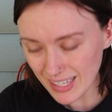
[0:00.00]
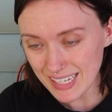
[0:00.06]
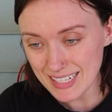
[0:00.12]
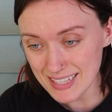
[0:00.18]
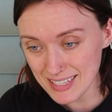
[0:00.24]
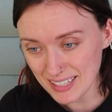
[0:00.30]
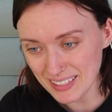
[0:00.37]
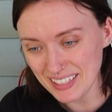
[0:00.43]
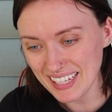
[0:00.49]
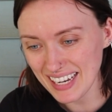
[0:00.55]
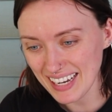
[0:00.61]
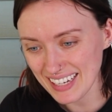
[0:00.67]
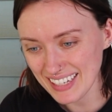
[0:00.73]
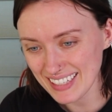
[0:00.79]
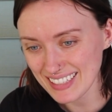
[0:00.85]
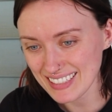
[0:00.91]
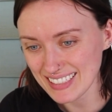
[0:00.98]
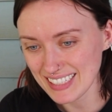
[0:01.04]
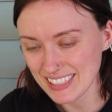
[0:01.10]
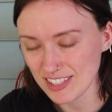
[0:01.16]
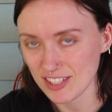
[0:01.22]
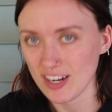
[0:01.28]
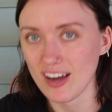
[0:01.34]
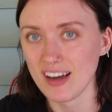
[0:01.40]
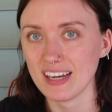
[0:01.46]
Silica
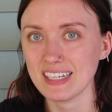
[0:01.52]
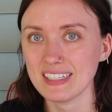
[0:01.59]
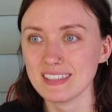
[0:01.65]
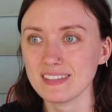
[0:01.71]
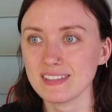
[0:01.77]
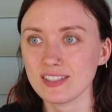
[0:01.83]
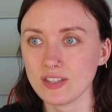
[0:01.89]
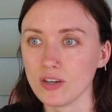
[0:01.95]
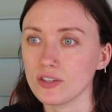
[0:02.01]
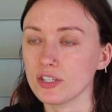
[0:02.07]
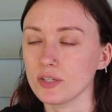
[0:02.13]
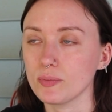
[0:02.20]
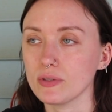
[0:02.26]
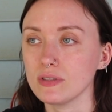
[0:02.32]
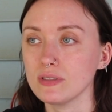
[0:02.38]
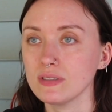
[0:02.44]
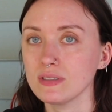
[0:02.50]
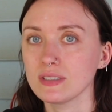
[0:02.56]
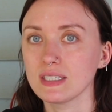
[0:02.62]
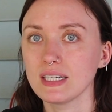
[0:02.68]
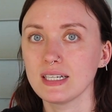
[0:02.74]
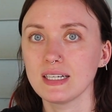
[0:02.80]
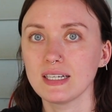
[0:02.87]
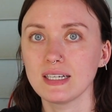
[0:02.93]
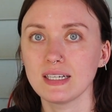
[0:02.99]
is not soluble
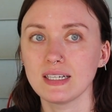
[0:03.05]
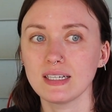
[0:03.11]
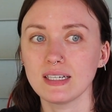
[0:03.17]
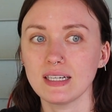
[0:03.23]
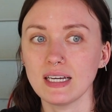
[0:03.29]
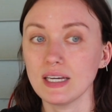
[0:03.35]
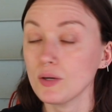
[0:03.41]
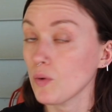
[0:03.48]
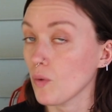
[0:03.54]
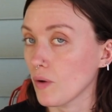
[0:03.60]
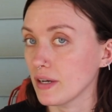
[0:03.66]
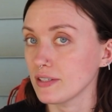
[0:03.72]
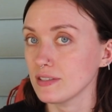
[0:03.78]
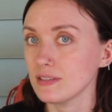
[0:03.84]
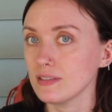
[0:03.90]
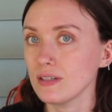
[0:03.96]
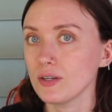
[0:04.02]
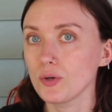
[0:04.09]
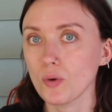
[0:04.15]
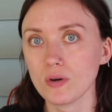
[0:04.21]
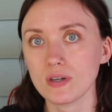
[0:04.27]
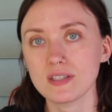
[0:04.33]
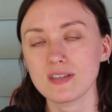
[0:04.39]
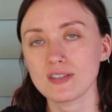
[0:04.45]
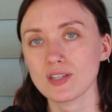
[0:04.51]
in oil,
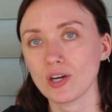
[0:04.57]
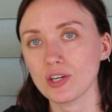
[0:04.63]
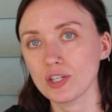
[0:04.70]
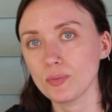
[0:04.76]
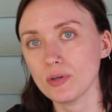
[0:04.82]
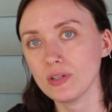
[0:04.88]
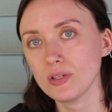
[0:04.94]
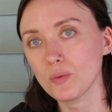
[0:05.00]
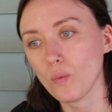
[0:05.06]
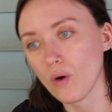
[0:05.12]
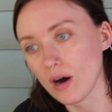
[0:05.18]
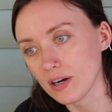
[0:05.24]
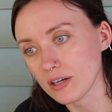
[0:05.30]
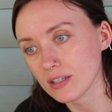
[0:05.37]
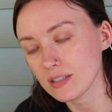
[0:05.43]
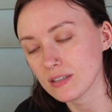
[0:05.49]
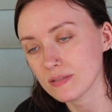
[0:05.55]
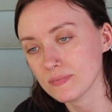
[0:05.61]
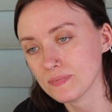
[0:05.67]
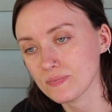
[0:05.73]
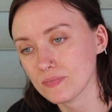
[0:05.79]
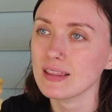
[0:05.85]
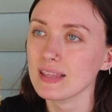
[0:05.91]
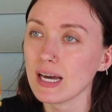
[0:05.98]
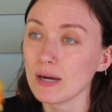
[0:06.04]
nor is it soluble in water.
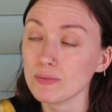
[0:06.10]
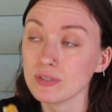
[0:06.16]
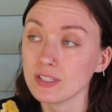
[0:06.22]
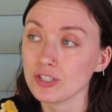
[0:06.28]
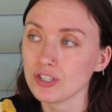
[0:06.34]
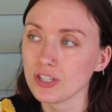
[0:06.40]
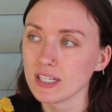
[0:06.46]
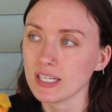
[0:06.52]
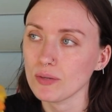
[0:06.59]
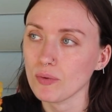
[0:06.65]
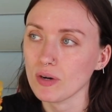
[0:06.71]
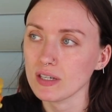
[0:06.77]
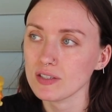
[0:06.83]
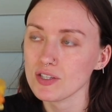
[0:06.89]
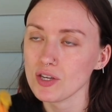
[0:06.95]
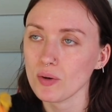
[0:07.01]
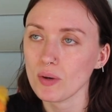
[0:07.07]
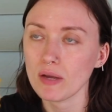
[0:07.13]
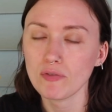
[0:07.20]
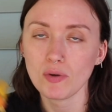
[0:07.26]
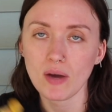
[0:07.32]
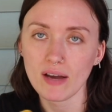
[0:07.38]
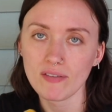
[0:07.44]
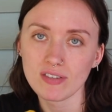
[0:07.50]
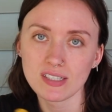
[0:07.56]
That one's a tricky one. So if
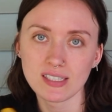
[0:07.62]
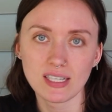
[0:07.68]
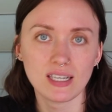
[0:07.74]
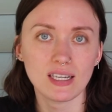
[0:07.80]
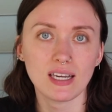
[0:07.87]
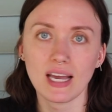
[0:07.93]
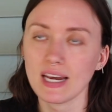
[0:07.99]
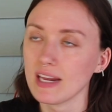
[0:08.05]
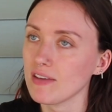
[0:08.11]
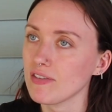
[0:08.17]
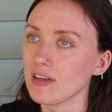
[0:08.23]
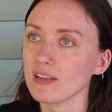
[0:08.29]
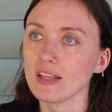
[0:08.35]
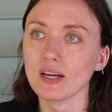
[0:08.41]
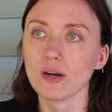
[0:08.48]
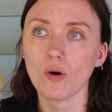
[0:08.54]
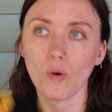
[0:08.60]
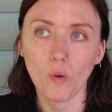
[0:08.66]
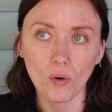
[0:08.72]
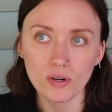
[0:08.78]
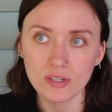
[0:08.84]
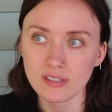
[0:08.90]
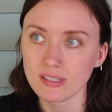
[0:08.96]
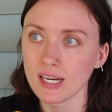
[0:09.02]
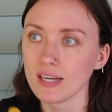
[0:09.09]
you ever see anything like
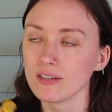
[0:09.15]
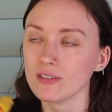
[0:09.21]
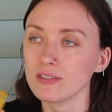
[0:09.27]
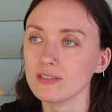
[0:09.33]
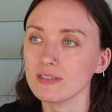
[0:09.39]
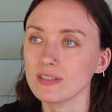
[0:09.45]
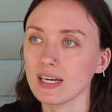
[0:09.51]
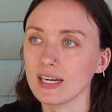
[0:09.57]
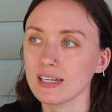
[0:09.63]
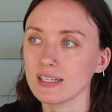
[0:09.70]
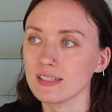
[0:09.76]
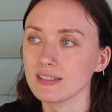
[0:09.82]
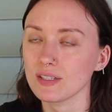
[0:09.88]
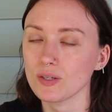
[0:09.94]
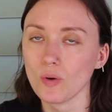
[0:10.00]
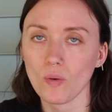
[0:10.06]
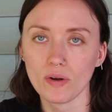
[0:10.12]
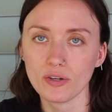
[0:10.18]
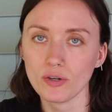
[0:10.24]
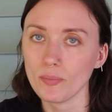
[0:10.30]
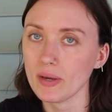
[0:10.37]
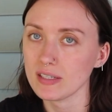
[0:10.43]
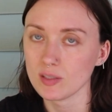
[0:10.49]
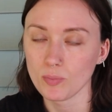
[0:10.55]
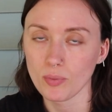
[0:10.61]
horsetail that is an
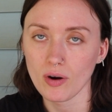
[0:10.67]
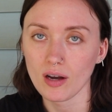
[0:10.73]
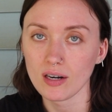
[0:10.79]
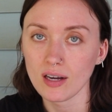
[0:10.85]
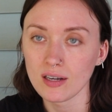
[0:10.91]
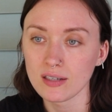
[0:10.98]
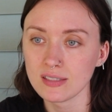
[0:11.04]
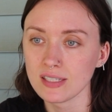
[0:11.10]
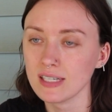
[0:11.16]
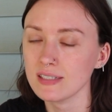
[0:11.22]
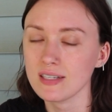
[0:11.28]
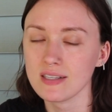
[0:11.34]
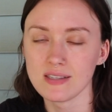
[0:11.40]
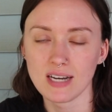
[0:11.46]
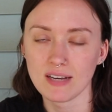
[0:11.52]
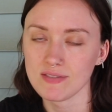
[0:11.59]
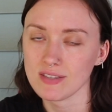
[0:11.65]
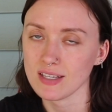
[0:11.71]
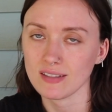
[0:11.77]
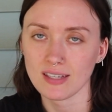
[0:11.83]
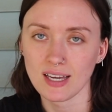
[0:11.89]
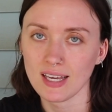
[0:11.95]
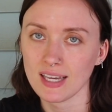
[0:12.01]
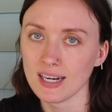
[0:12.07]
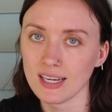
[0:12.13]
oil-based product, it doesn't have
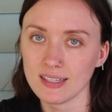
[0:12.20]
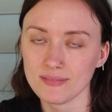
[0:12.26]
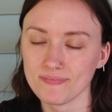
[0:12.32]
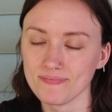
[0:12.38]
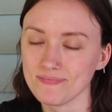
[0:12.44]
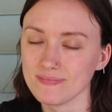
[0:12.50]
silica in it.